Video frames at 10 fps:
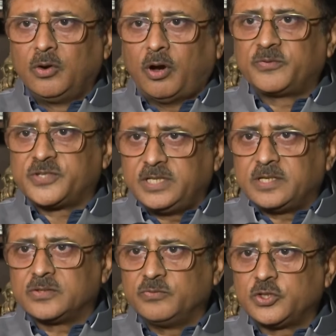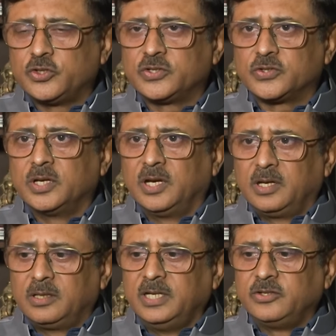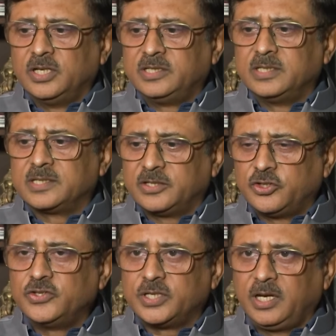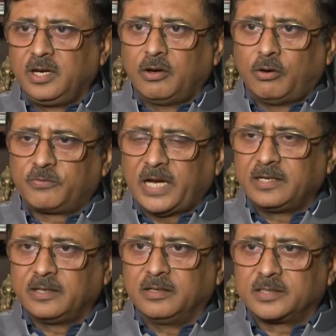of CSIS, which is the intelligence agency of Canada,